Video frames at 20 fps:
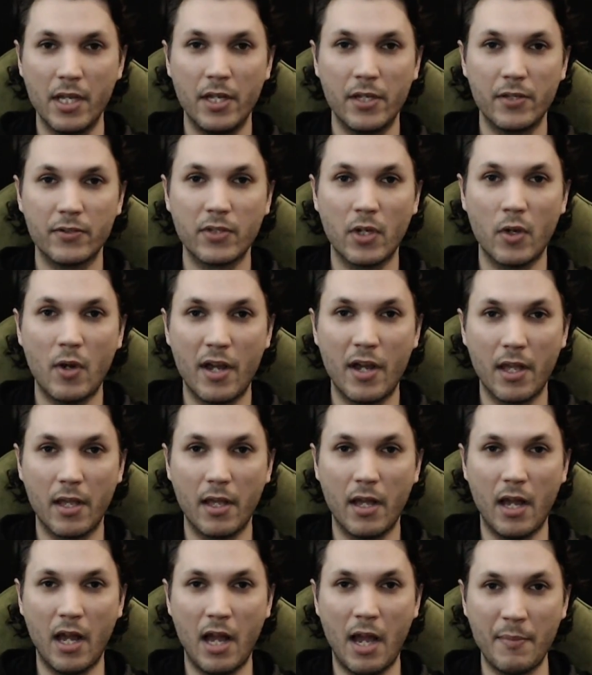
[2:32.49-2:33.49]
So
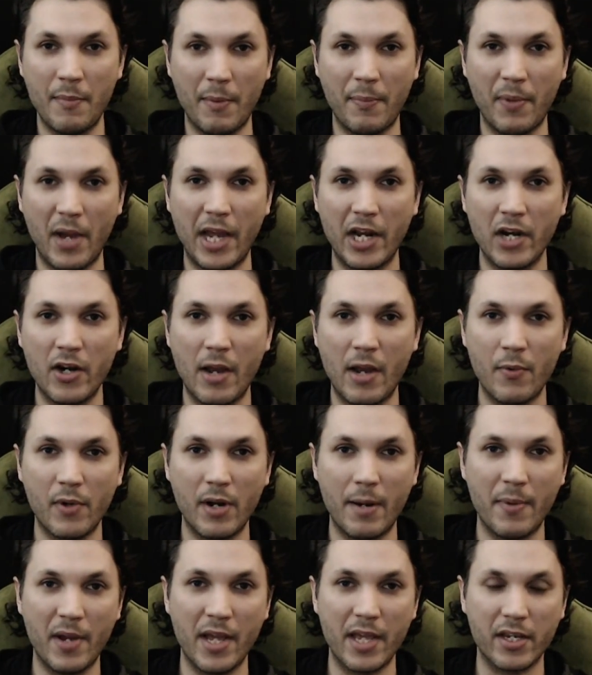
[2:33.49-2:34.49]
I'm a buyer, I want
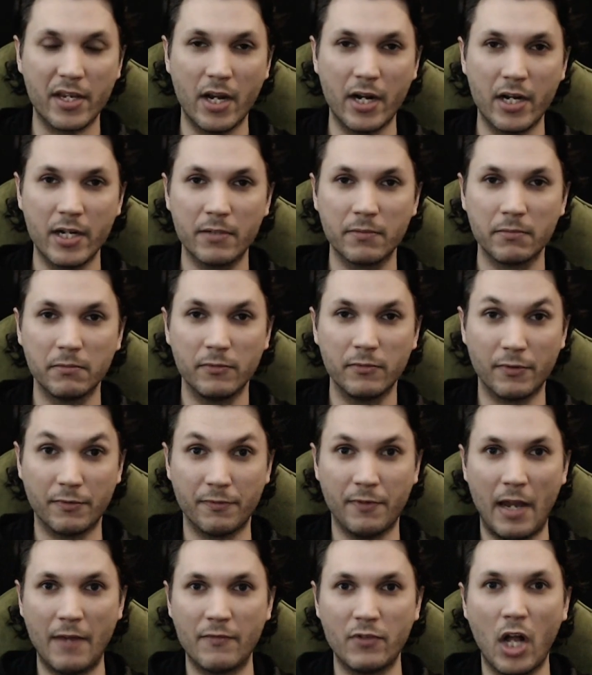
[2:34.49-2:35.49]
to buy a card for
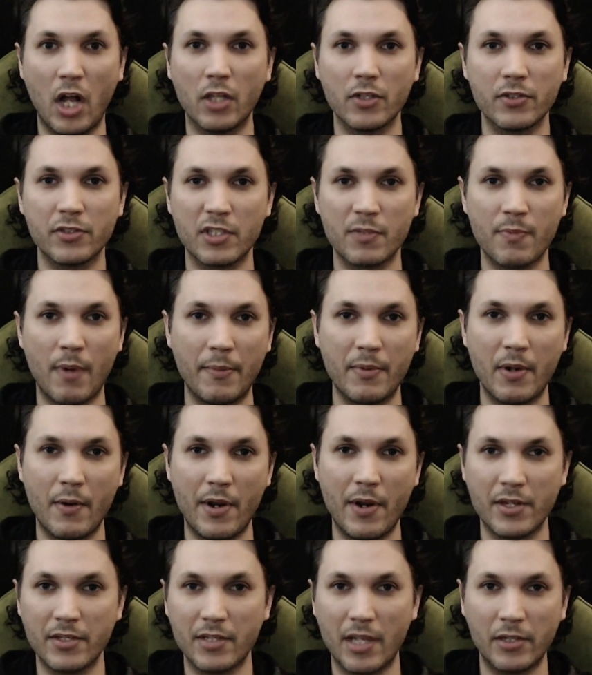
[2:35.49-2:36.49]
$5. It's probably
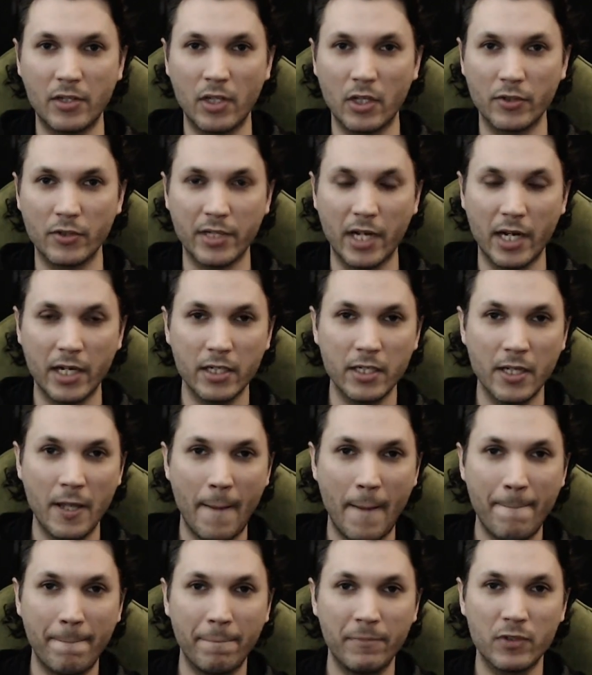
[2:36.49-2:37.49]
around a $10 card.
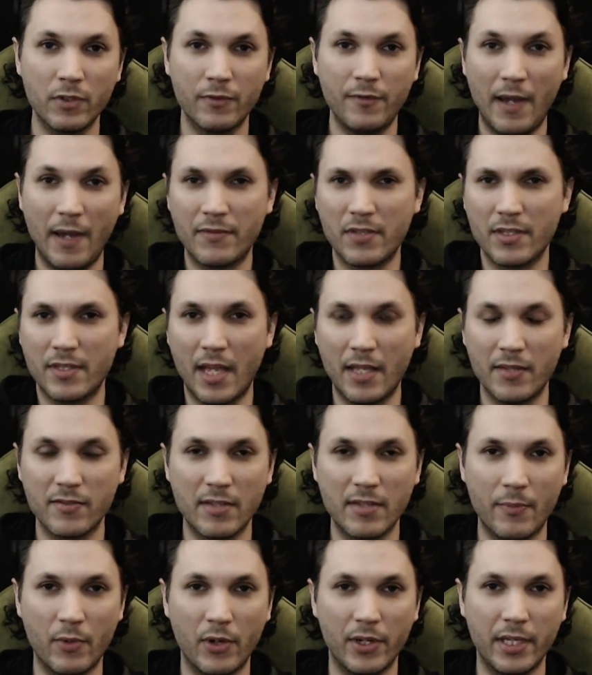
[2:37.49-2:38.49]
So 5 to 10,
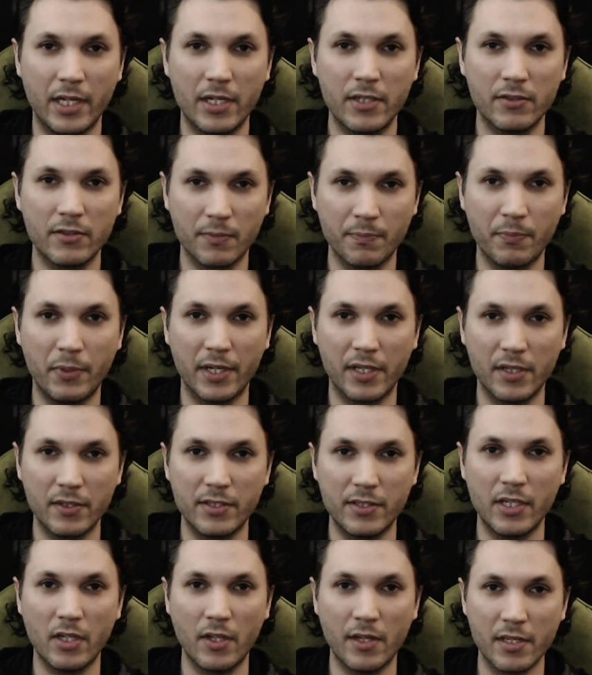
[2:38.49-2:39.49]
somewhere in there. It's a pretty good
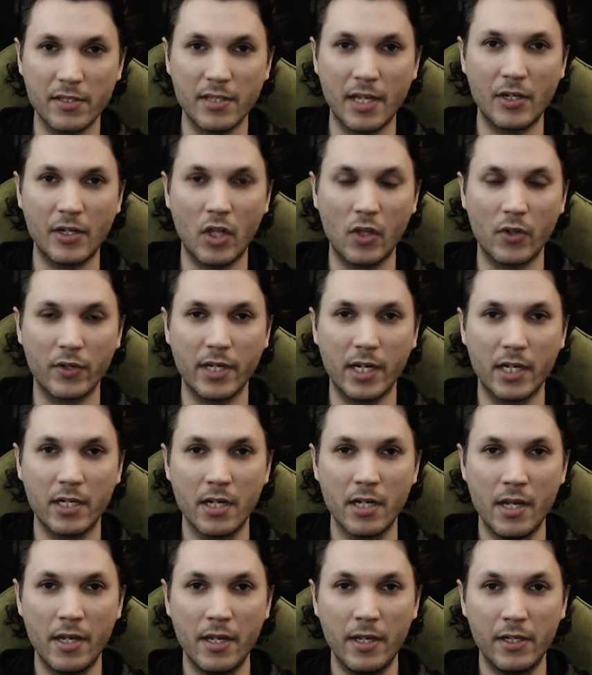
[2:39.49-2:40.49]
deal on a $10 card.
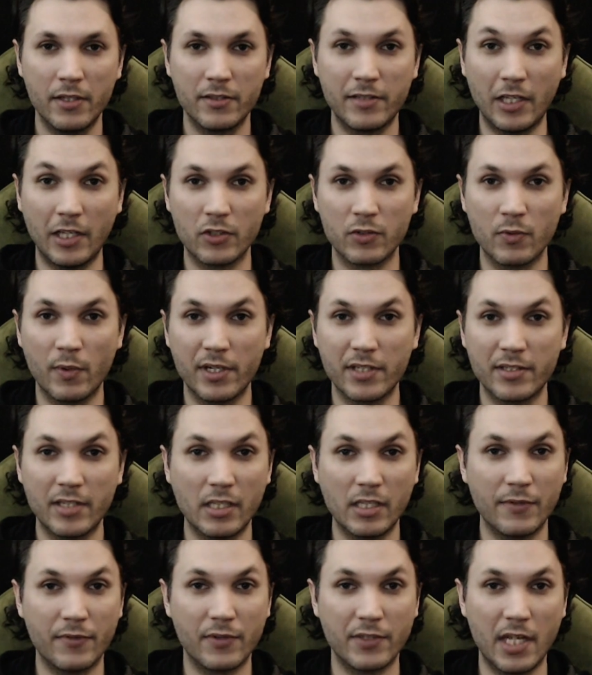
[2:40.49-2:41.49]
Sellers want to
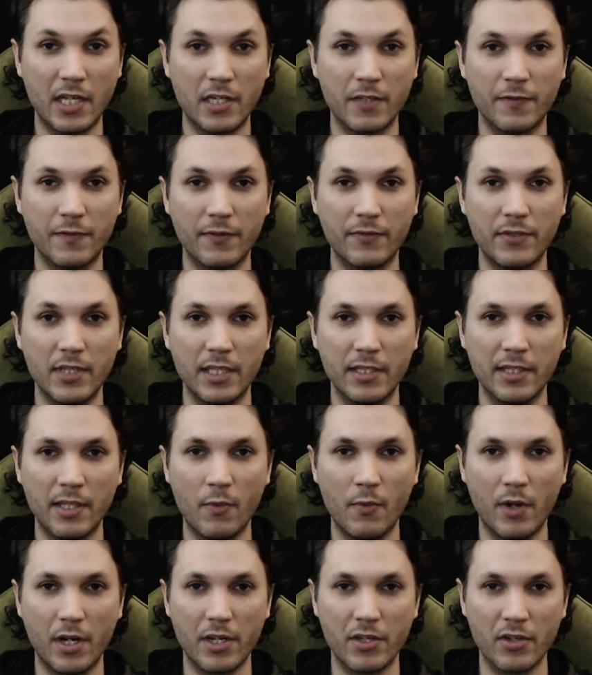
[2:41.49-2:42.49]
sell it for 10 to 15, they
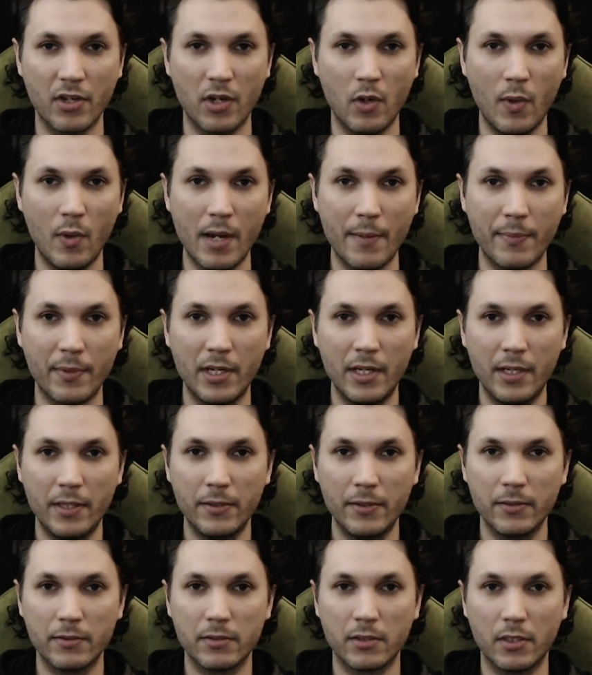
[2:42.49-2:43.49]
want it to go up.
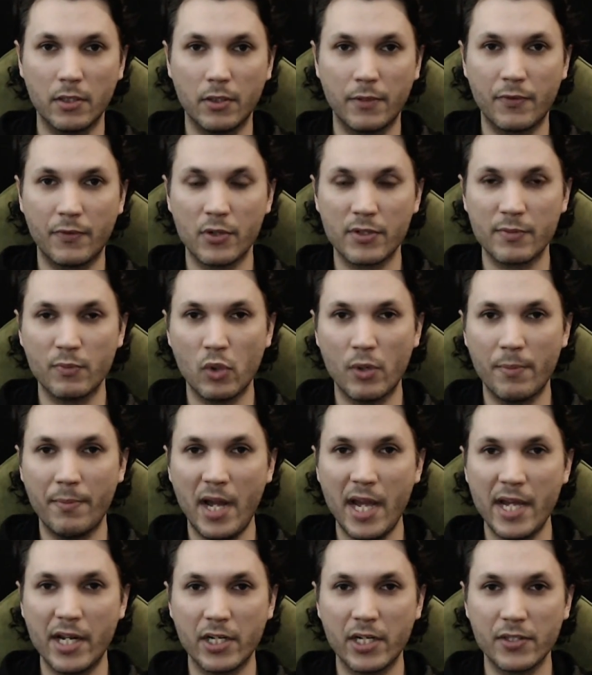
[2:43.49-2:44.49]
So if there's more
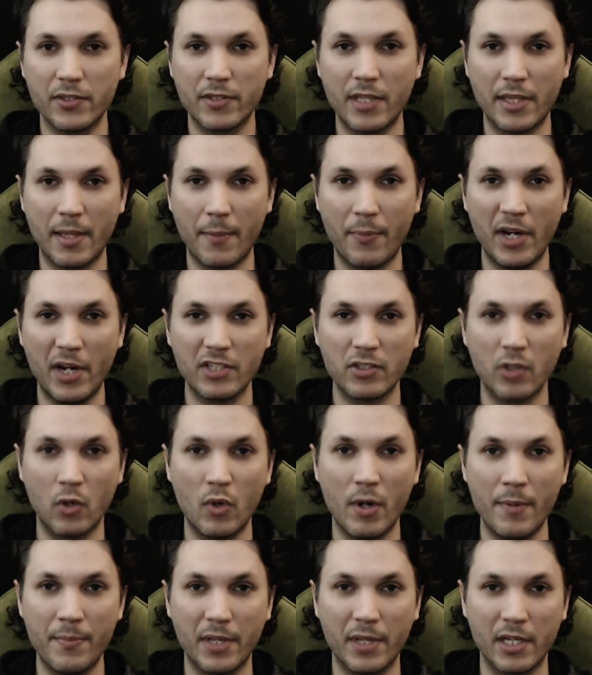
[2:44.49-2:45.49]
buyers, then the price will
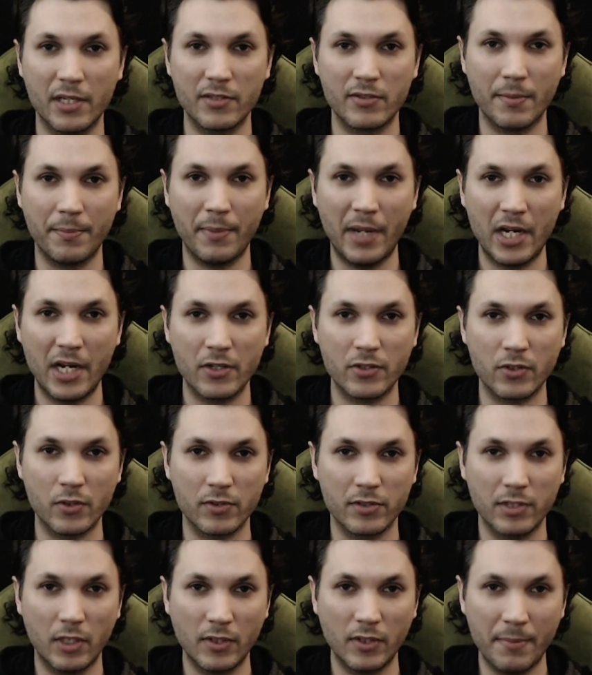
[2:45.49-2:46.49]
go up because the buyers are
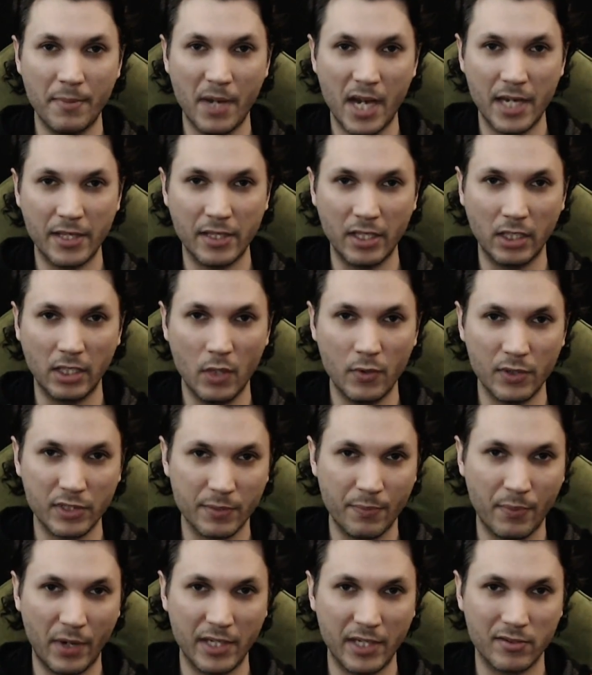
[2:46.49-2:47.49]
slowly buying the
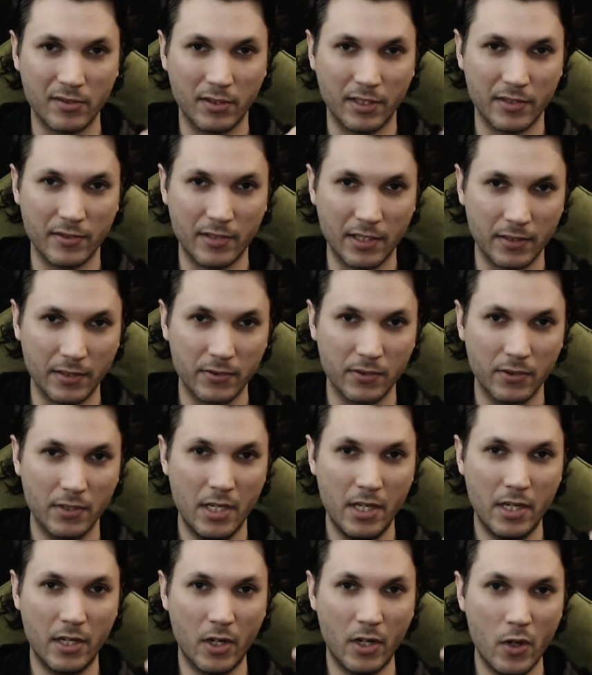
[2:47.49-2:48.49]
lowest priced listings.
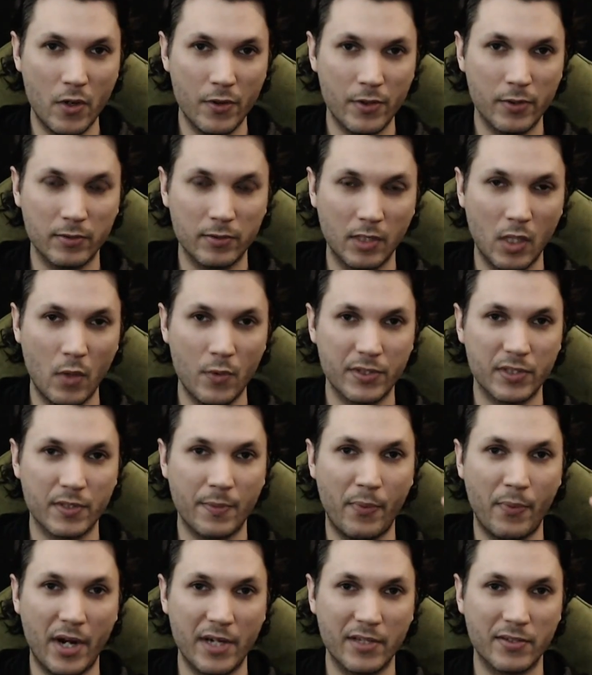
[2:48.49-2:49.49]
And all those lowest
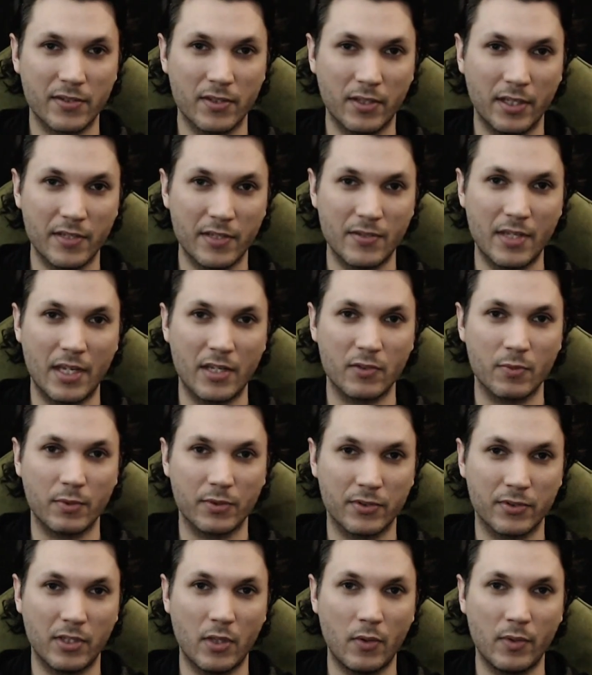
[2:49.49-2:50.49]
priced listings will
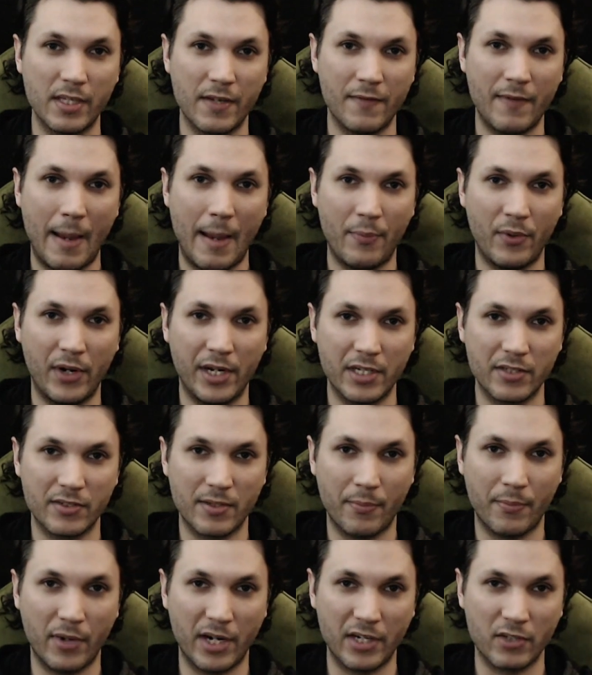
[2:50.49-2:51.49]
slowly evaporate as the
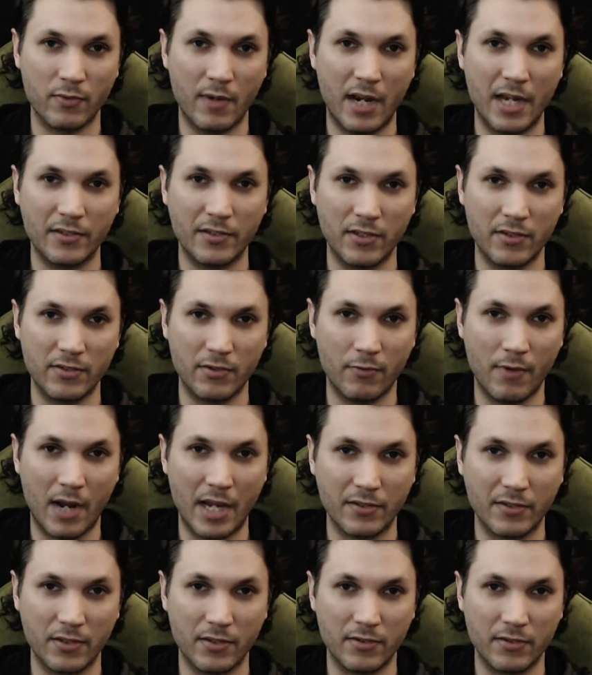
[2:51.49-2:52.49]
price rises and
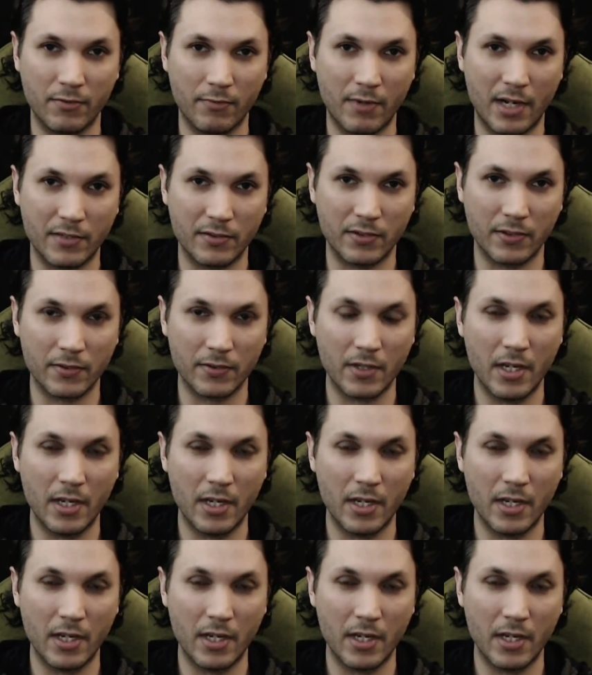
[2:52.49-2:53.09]
rises and rises.